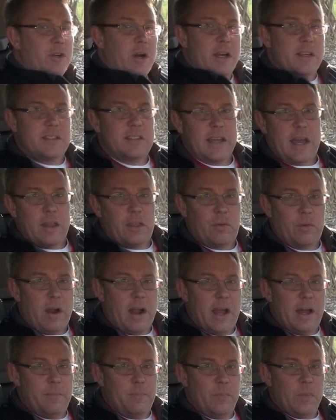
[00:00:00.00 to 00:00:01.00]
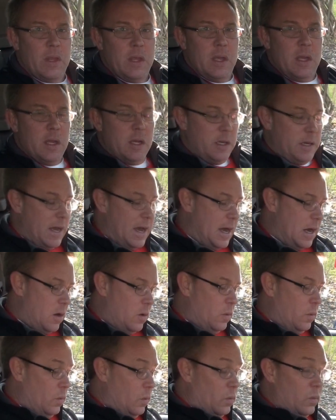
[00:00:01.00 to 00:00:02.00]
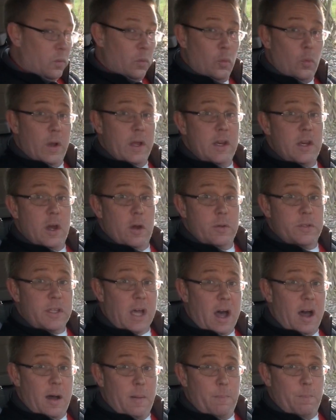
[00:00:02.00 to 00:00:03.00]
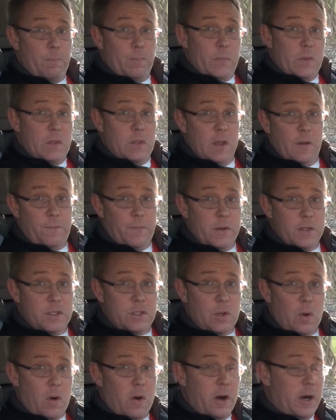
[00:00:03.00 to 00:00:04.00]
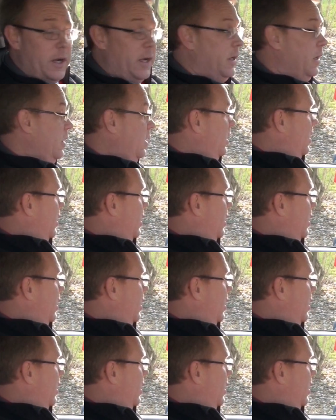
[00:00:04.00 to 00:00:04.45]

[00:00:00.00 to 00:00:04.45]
to address that threat. Now, windows up, different story.